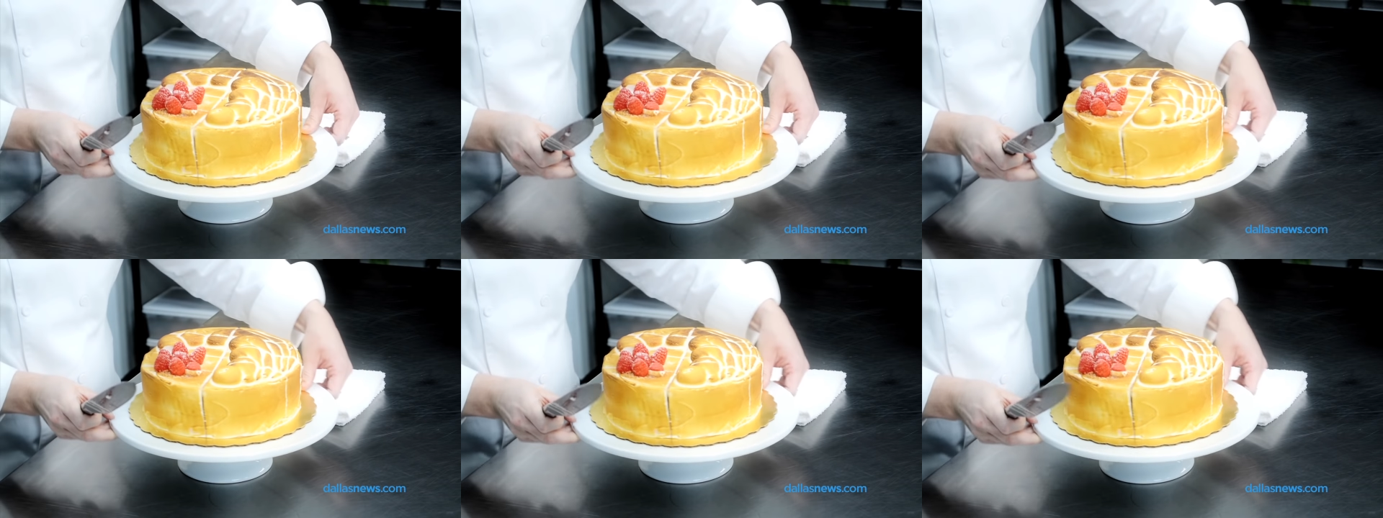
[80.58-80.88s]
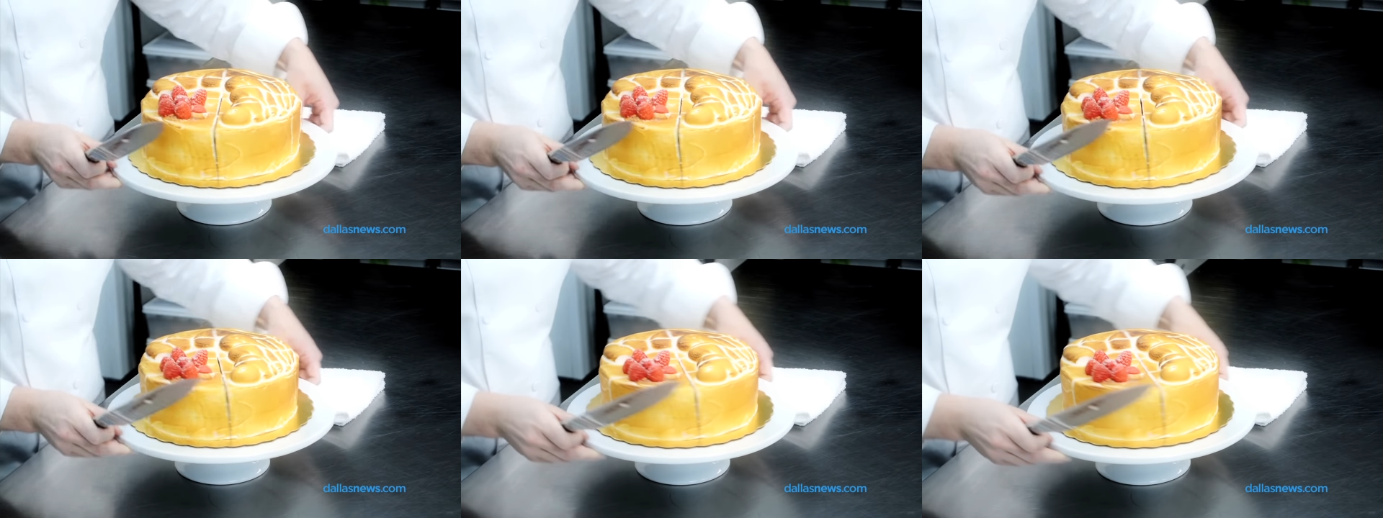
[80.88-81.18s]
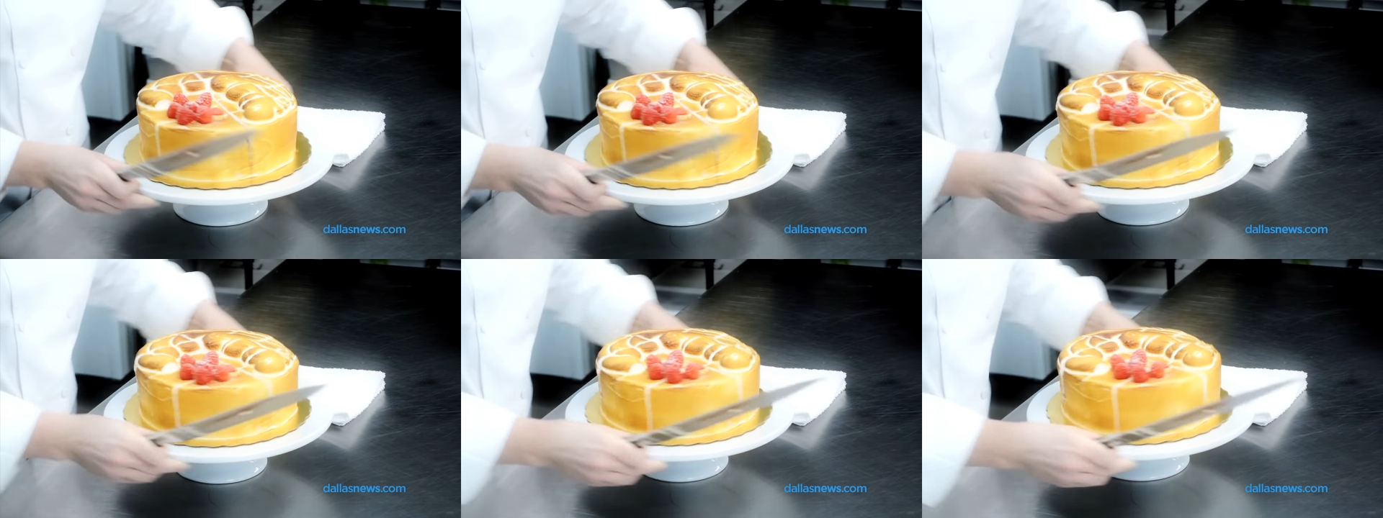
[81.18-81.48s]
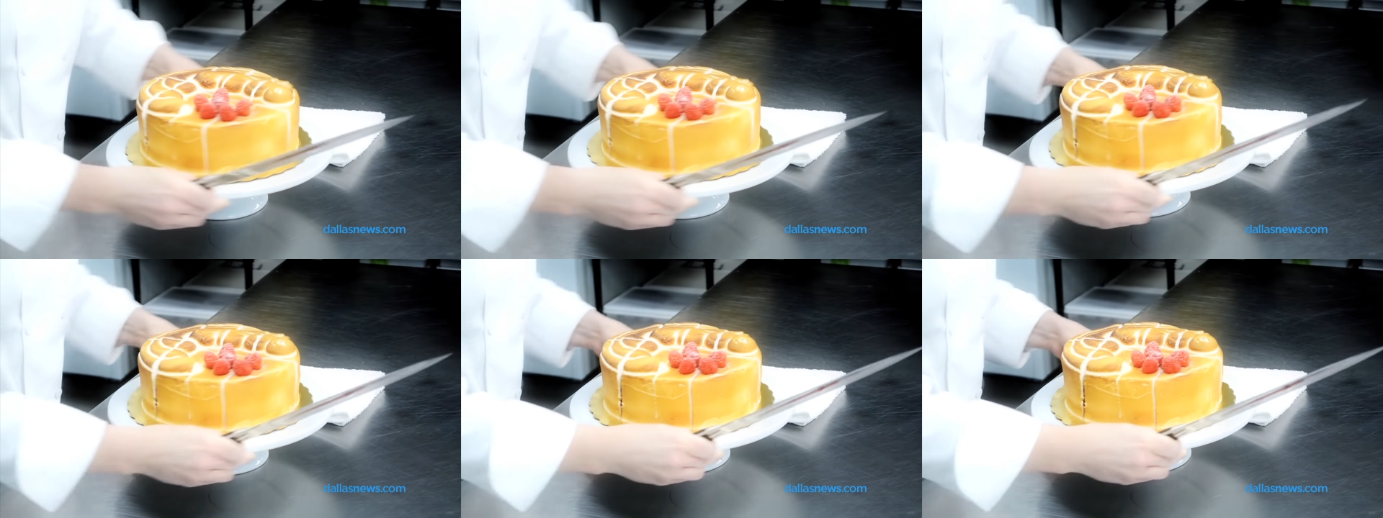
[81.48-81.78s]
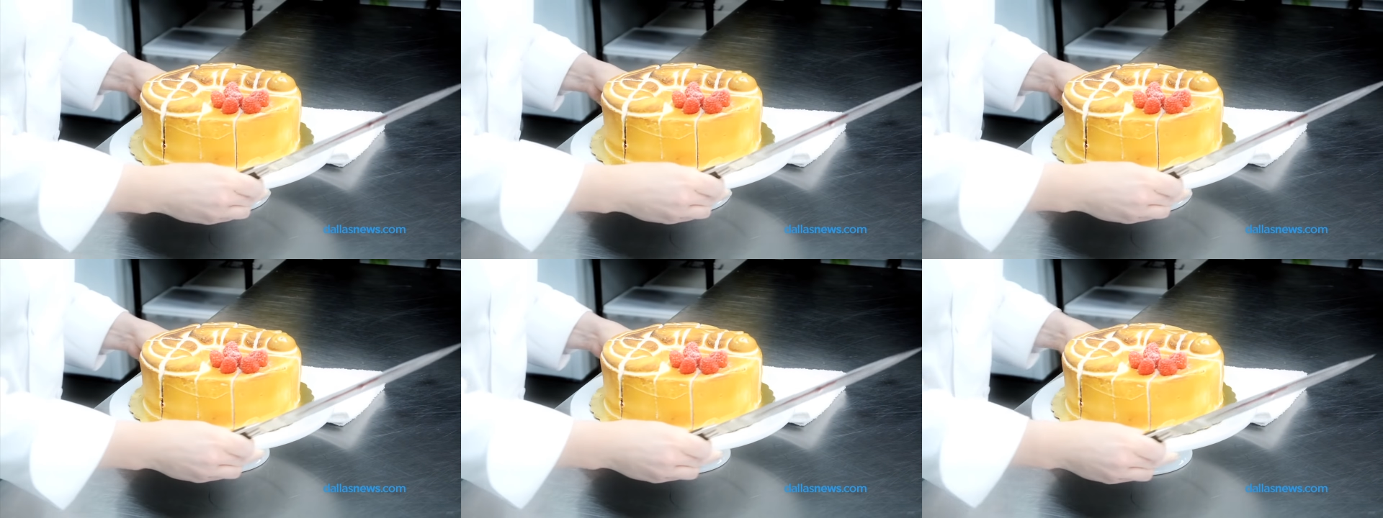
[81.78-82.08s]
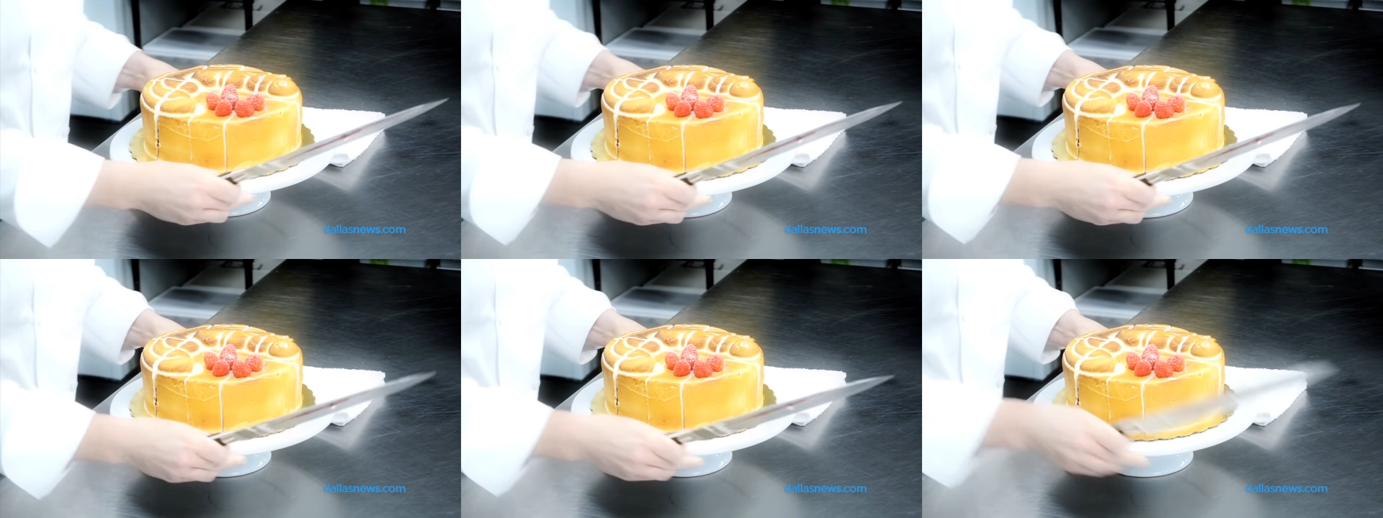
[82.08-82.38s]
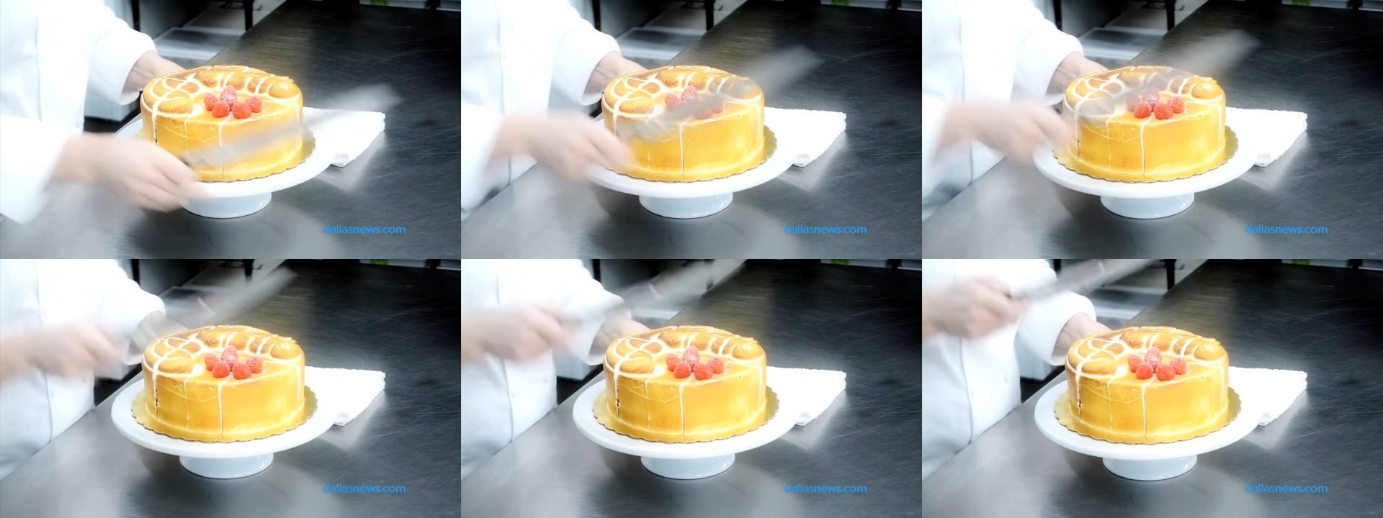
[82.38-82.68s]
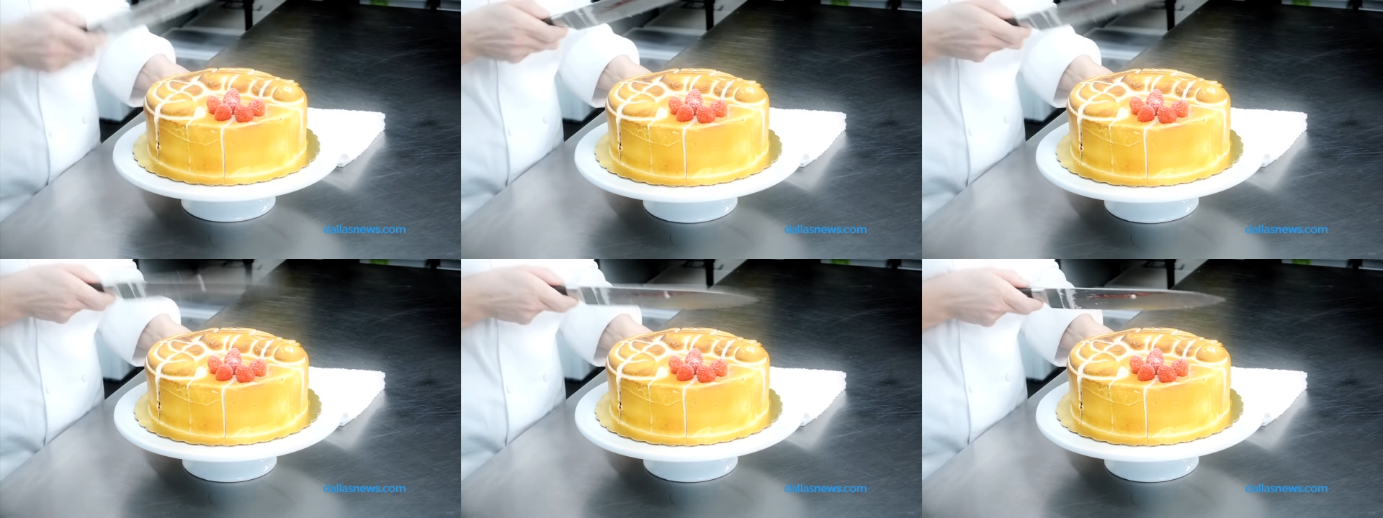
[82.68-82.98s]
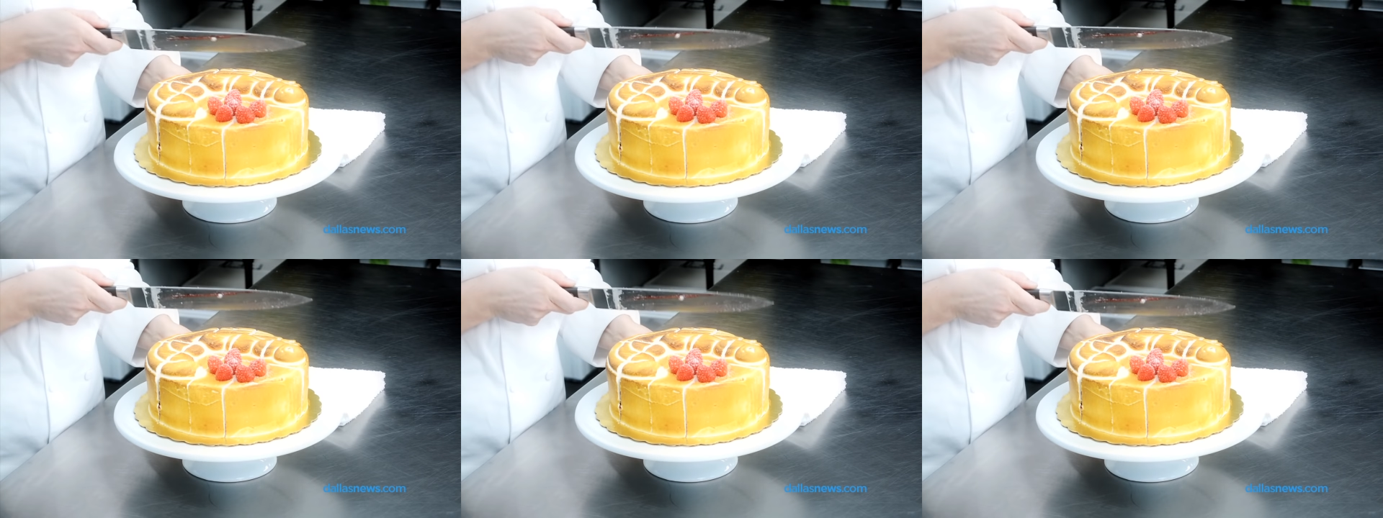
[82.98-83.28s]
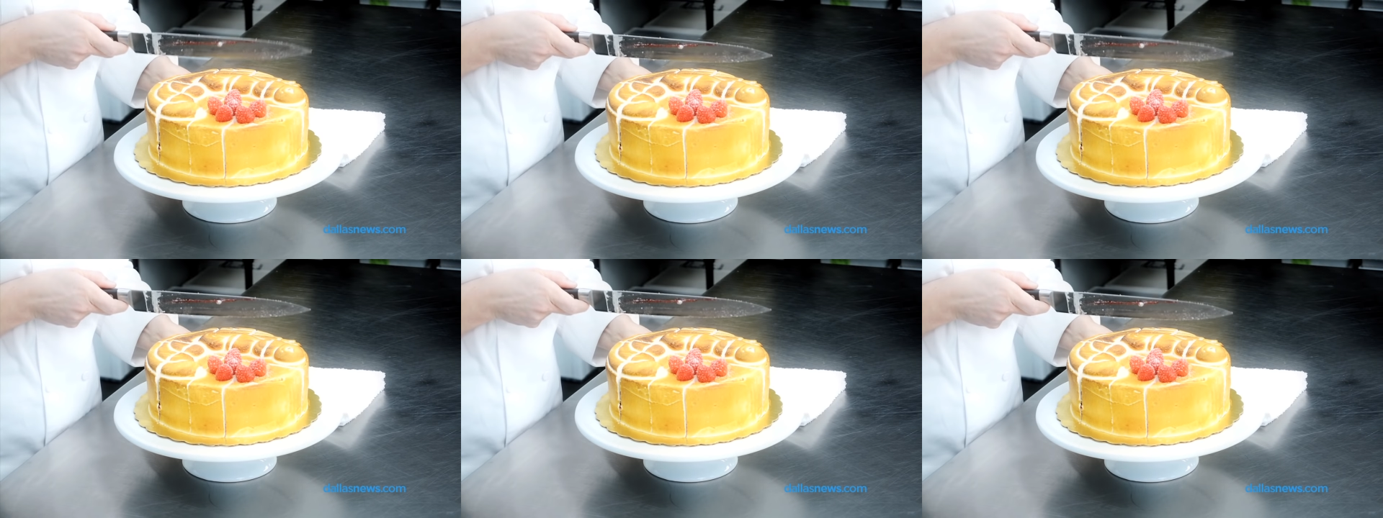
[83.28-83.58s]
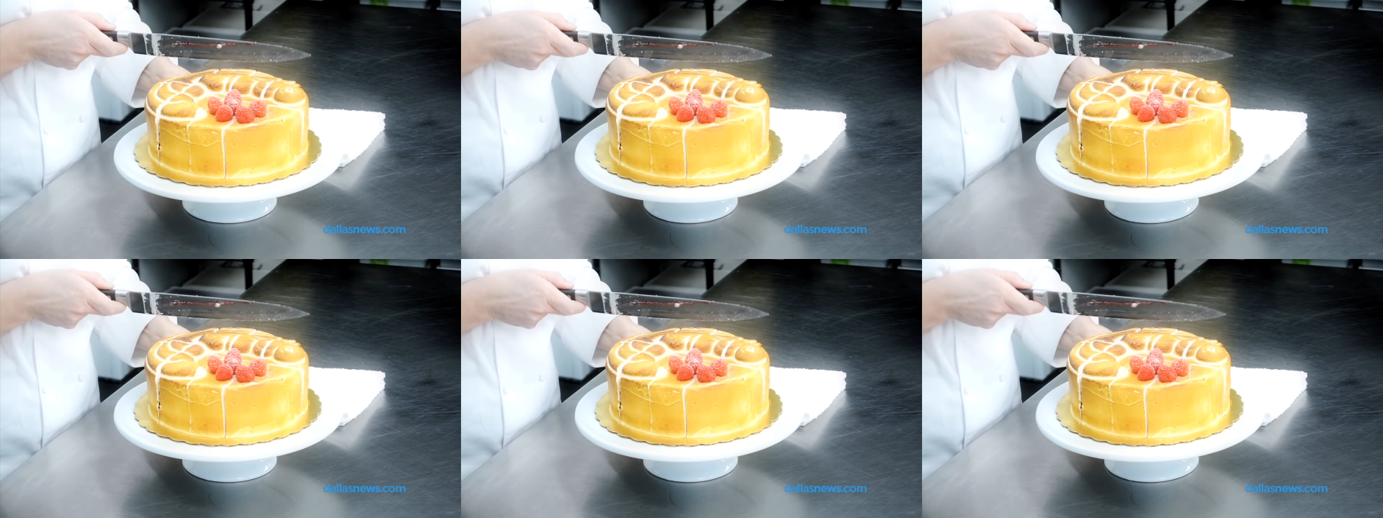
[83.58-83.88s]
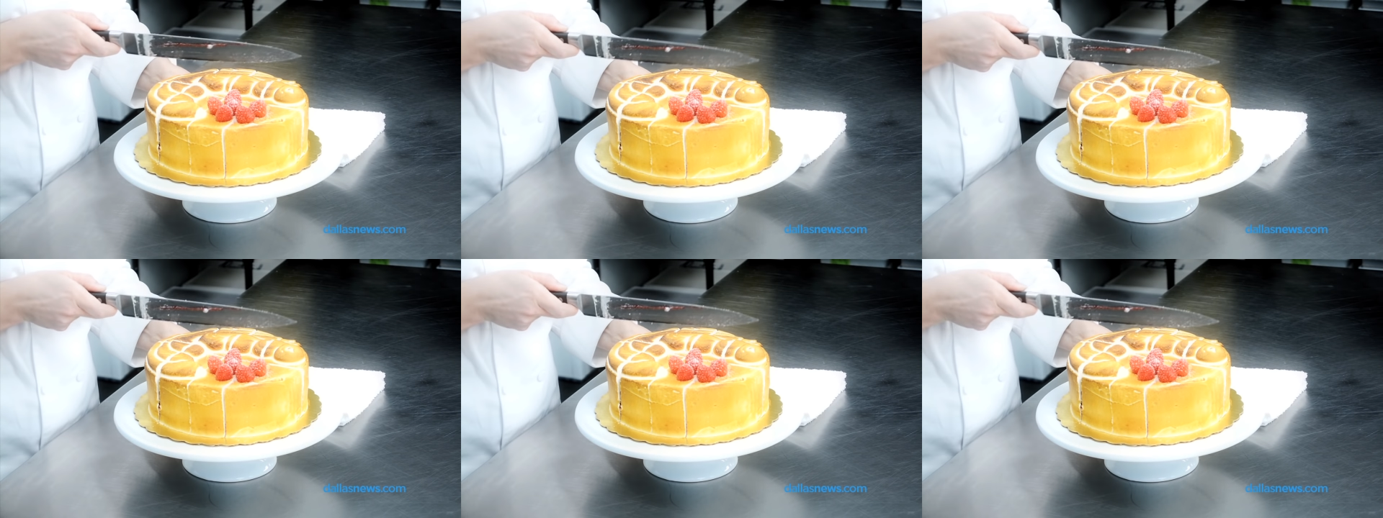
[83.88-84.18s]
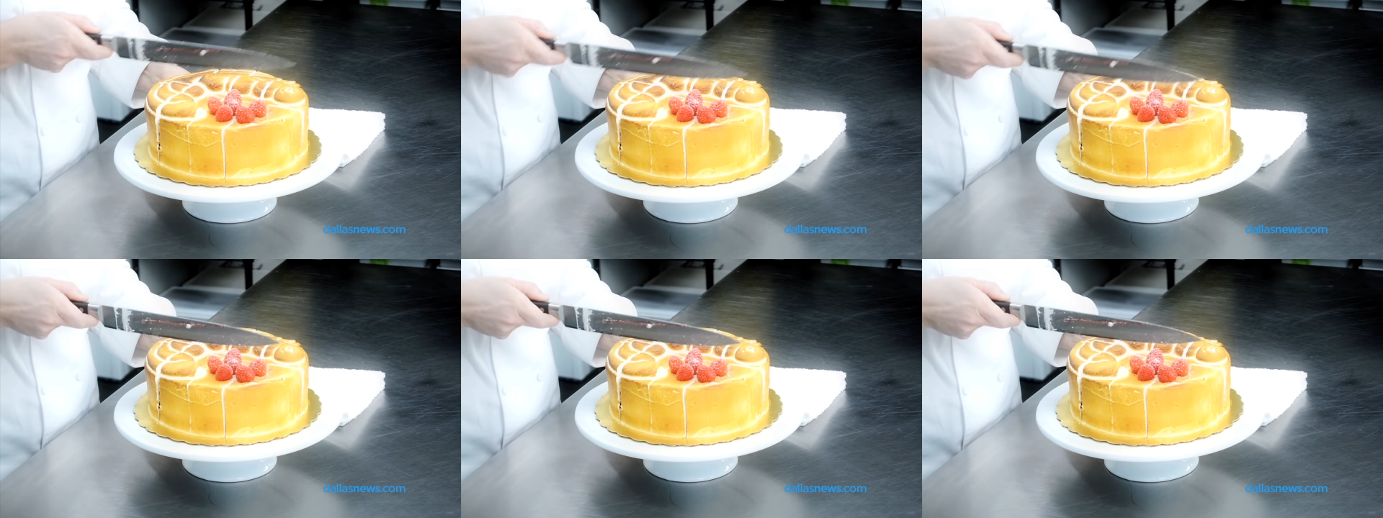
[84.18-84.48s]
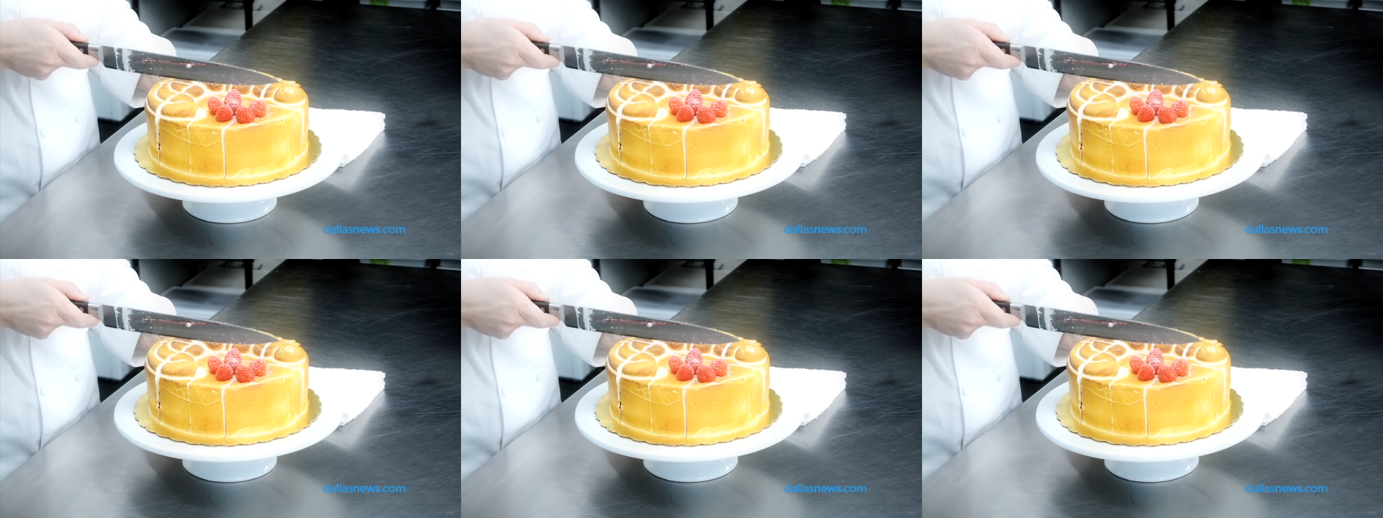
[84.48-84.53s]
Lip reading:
(no speaker visible)